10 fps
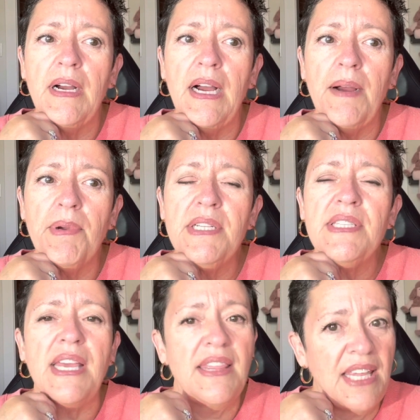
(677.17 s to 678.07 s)
I'm going to
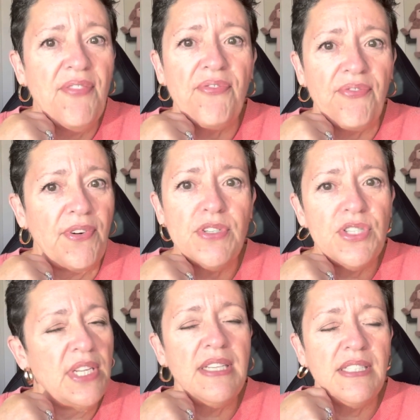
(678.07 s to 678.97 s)
say, the
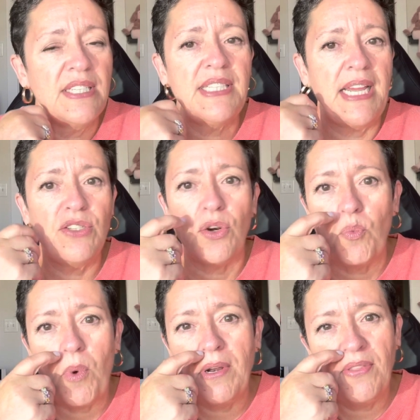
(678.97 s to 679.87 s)
first scent, or
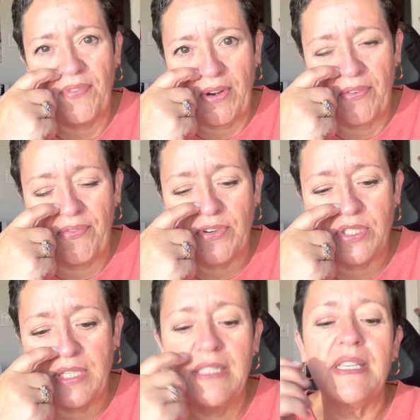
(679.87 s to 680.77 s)
one of the very first
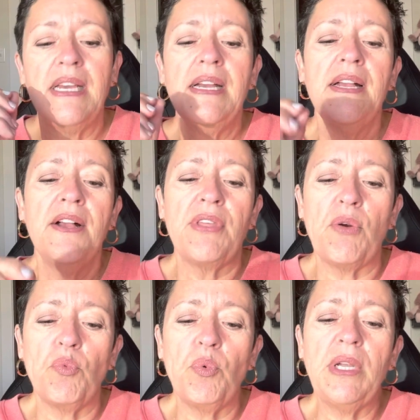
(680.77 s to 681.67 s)
scents
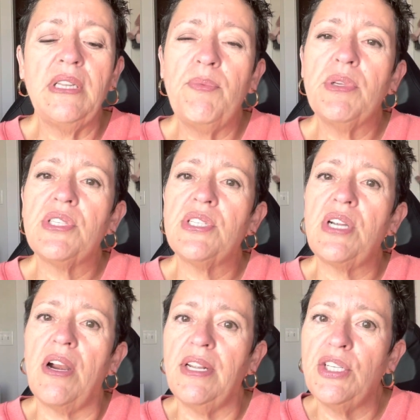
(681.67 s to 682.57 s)
that really was
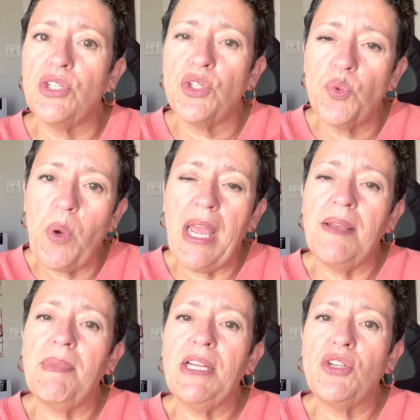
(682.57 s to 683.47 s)
starting to sway
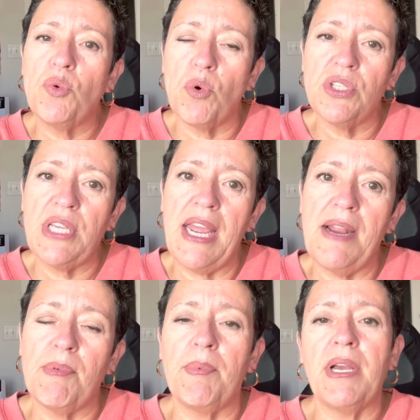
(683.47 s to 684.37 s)
me towards
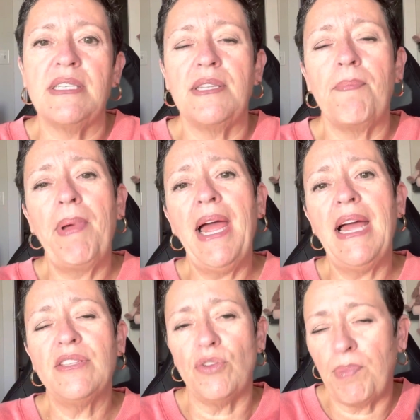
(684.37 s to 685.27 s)
amber, because in the
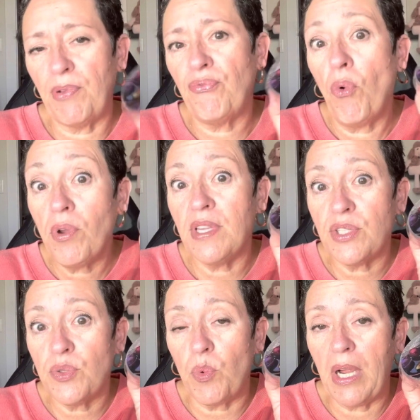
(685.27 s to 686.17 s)
past, or before
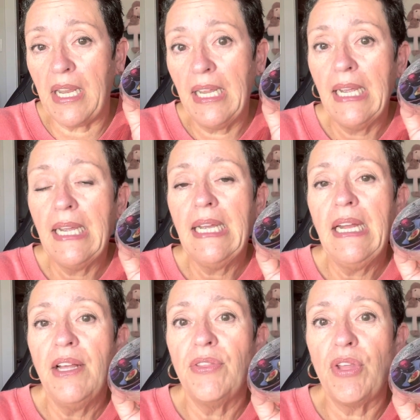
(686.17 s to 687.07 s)
this one,
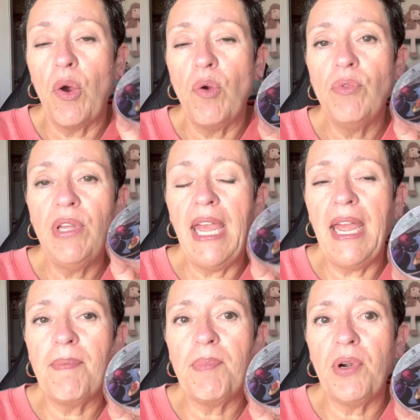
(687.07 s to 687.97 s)
the only
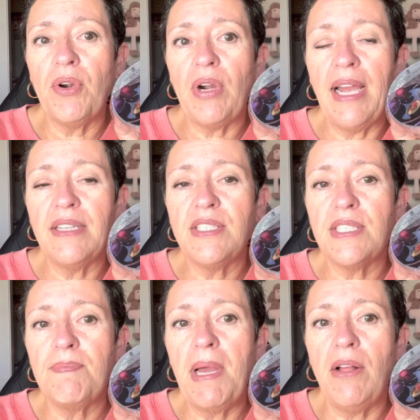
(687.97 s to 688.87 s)
amber I had
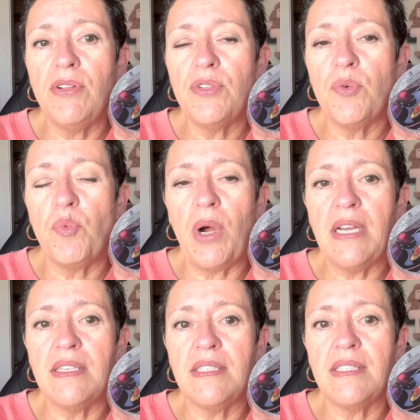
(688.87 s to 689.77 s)
smelled
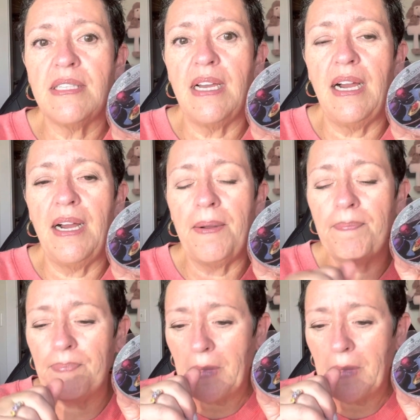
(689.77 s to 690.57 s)
was, I